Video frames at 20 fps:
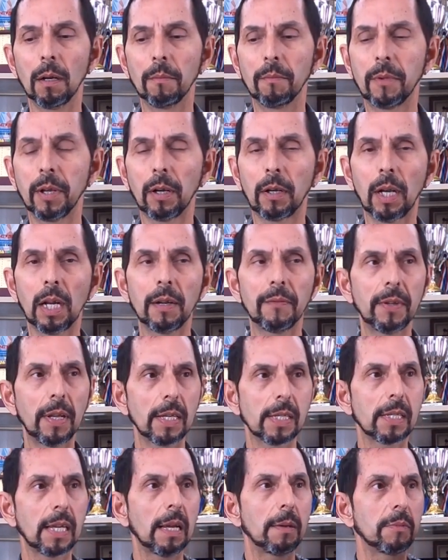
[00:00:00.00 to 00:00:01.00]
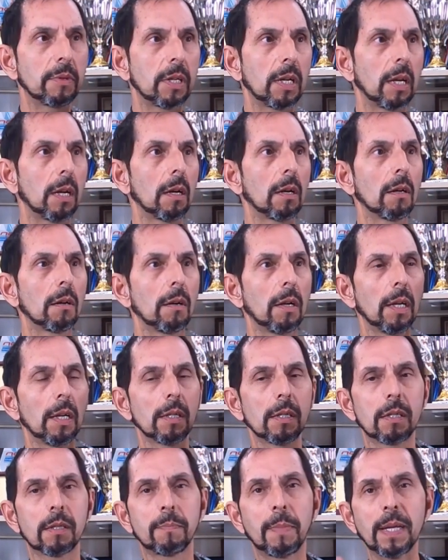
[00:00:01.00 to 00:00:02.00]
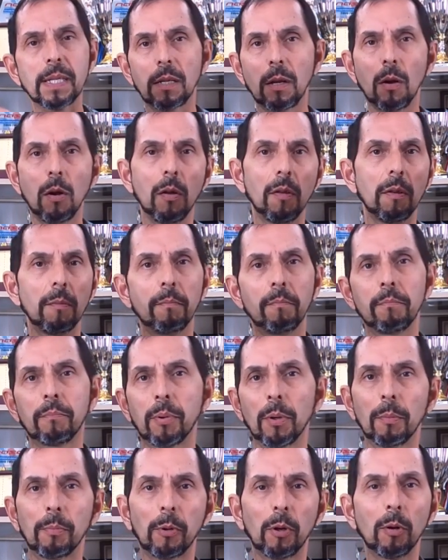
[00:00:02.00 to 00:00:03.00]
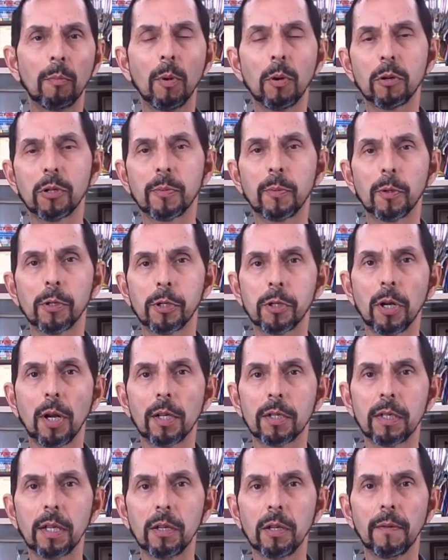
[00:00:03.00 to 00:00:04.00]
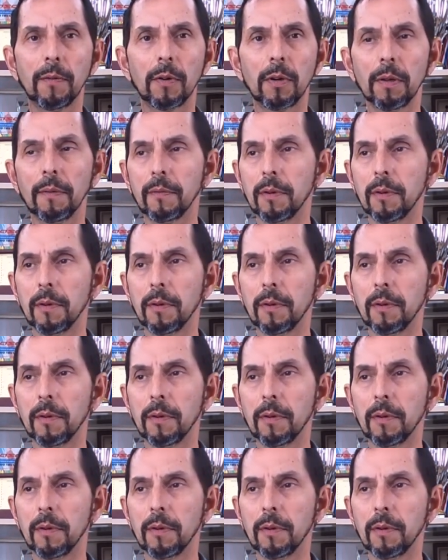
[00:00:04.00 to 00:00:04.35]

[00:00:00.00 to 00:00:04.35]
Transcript: they're kind of in that same tier as basically all the pro motorsport shocks that you've heard of.